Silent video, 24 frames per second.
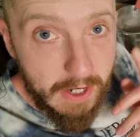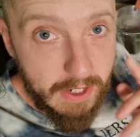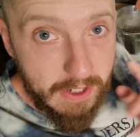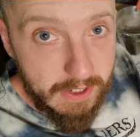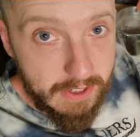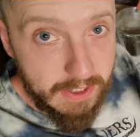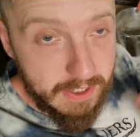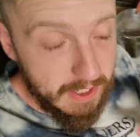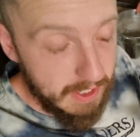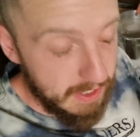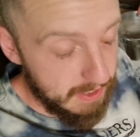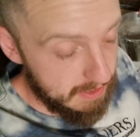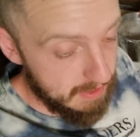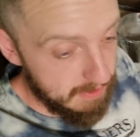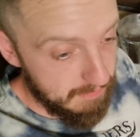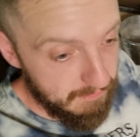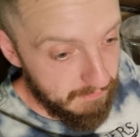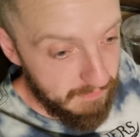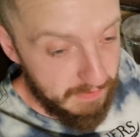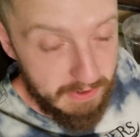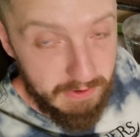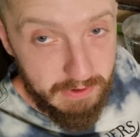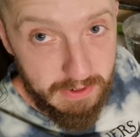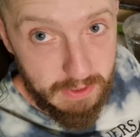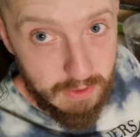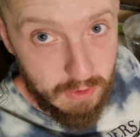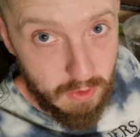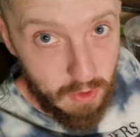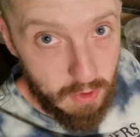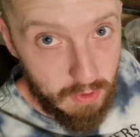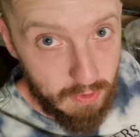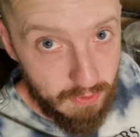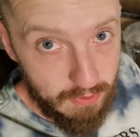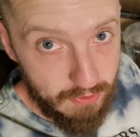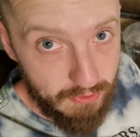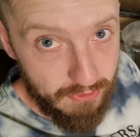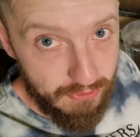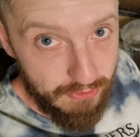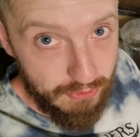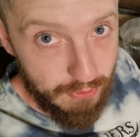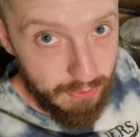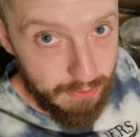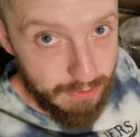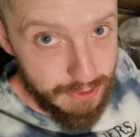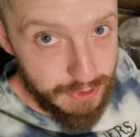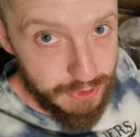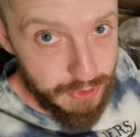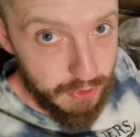I'm going to cut a very long
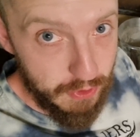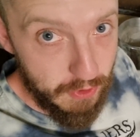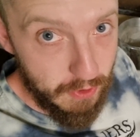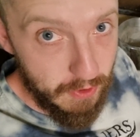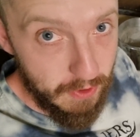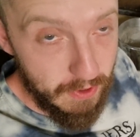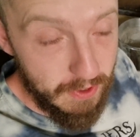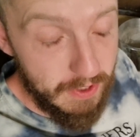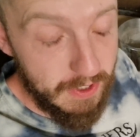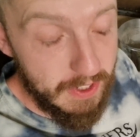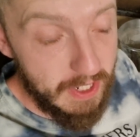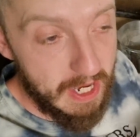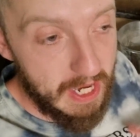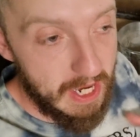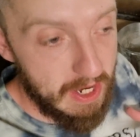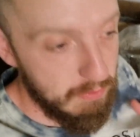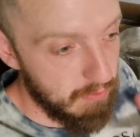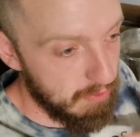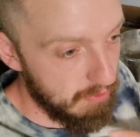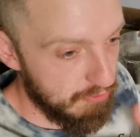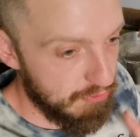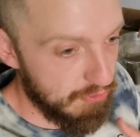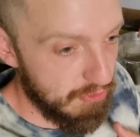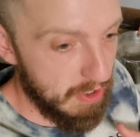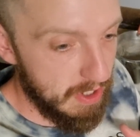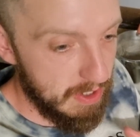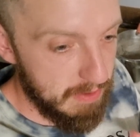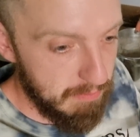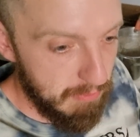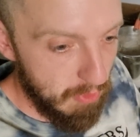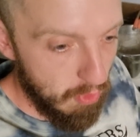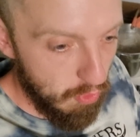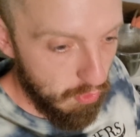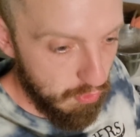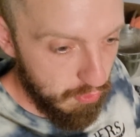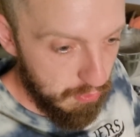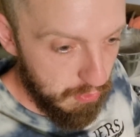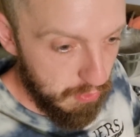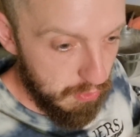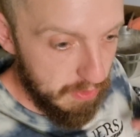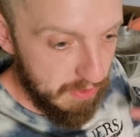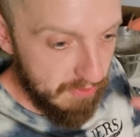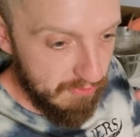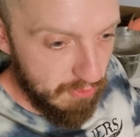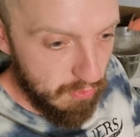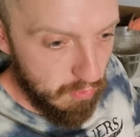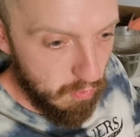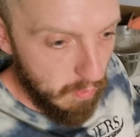story short, and we've tried multiple
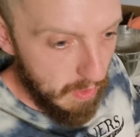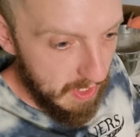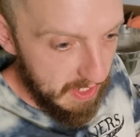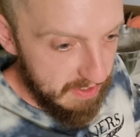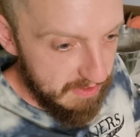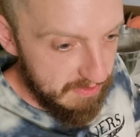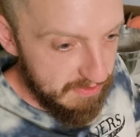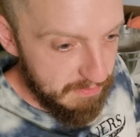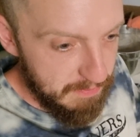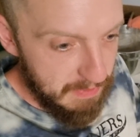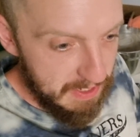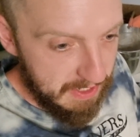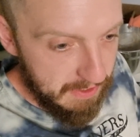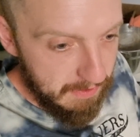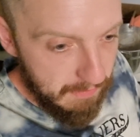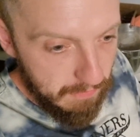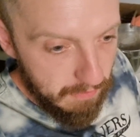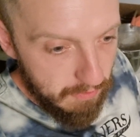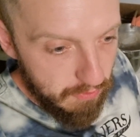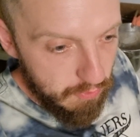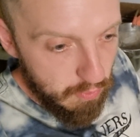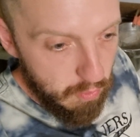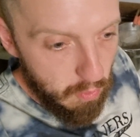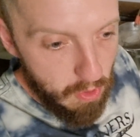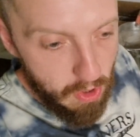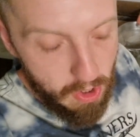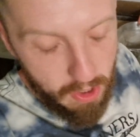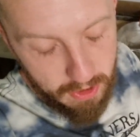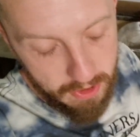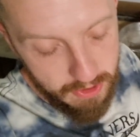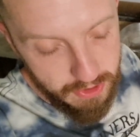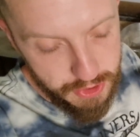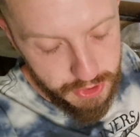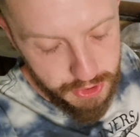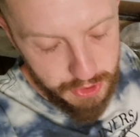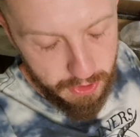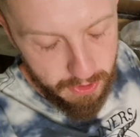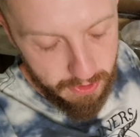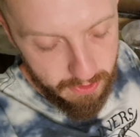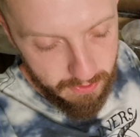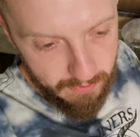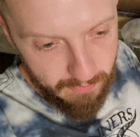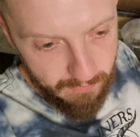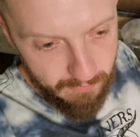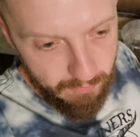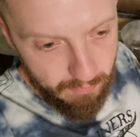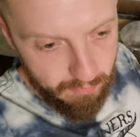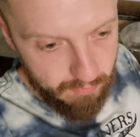different ways of making this work, and short
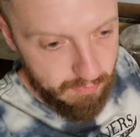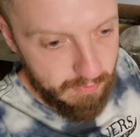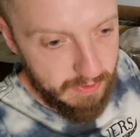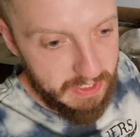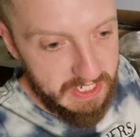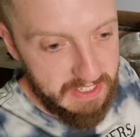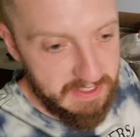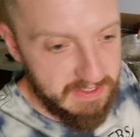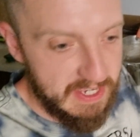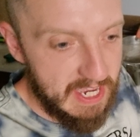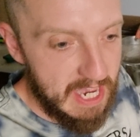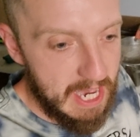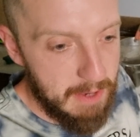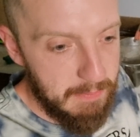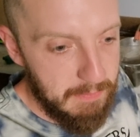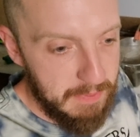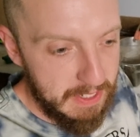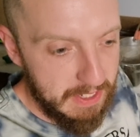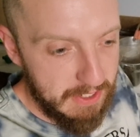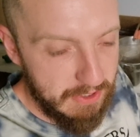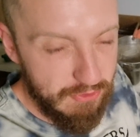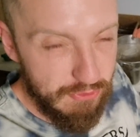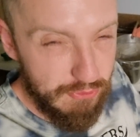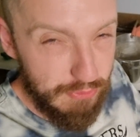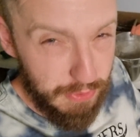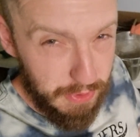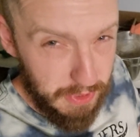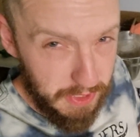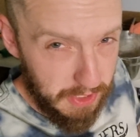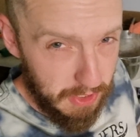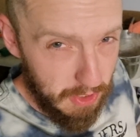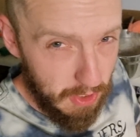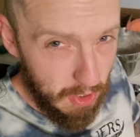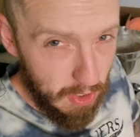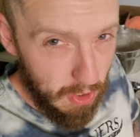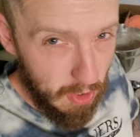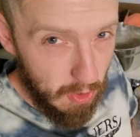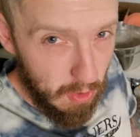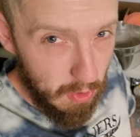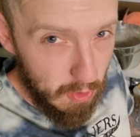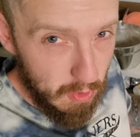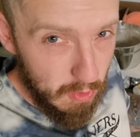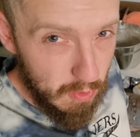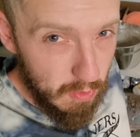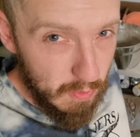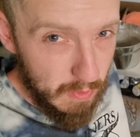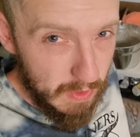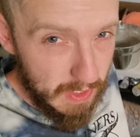of re-tapping and drilling a
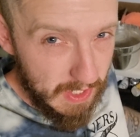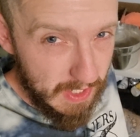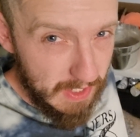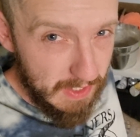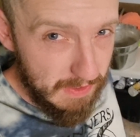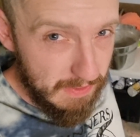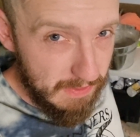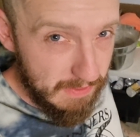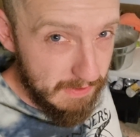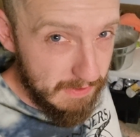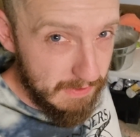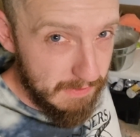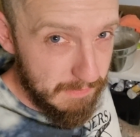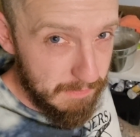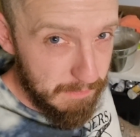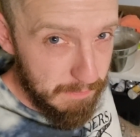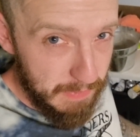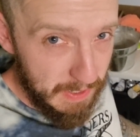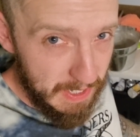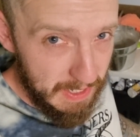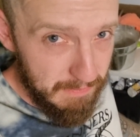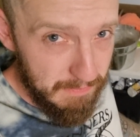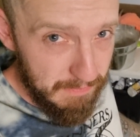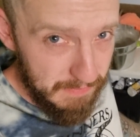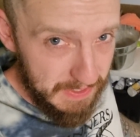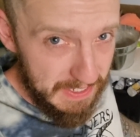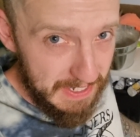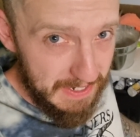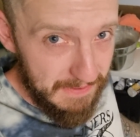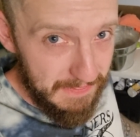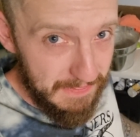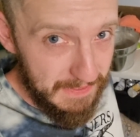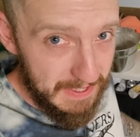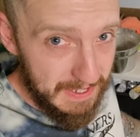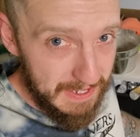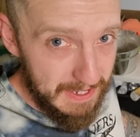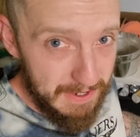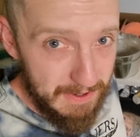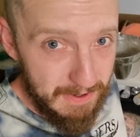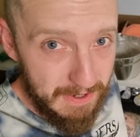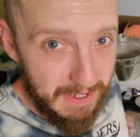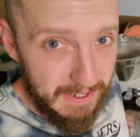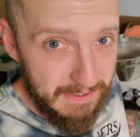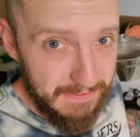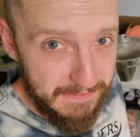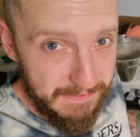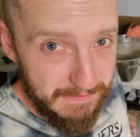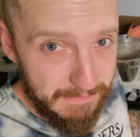hole in the pump down there,
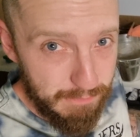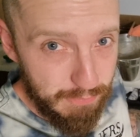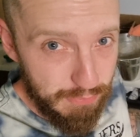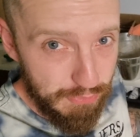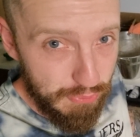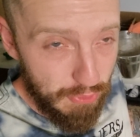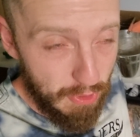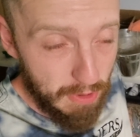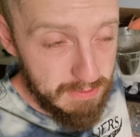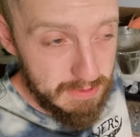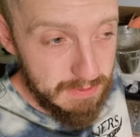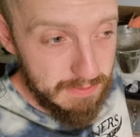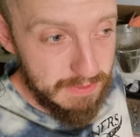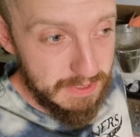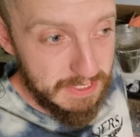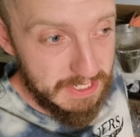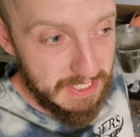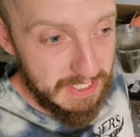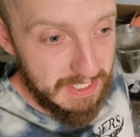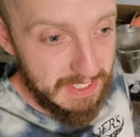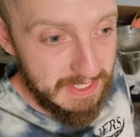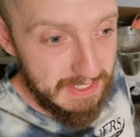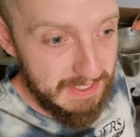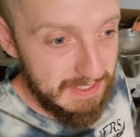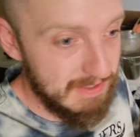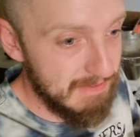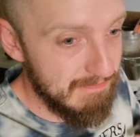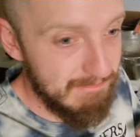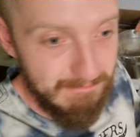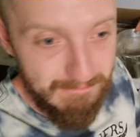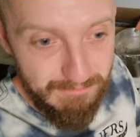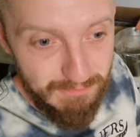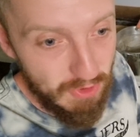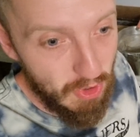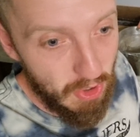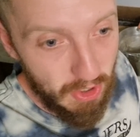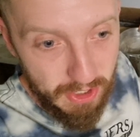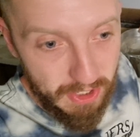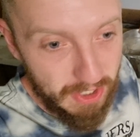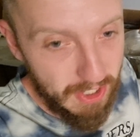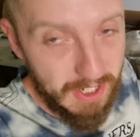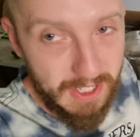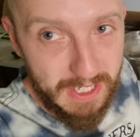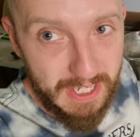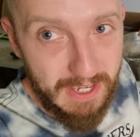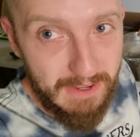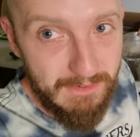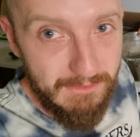it's probably not
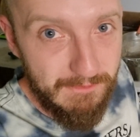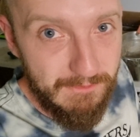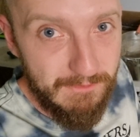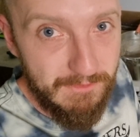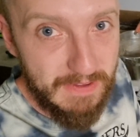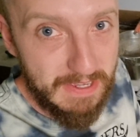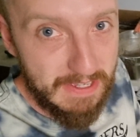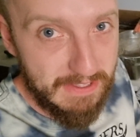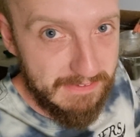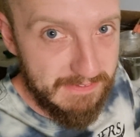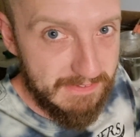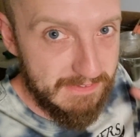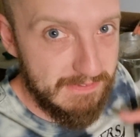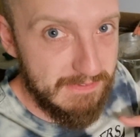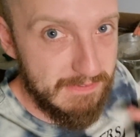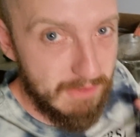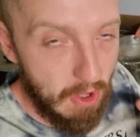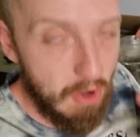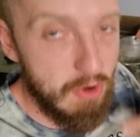going to get fixed.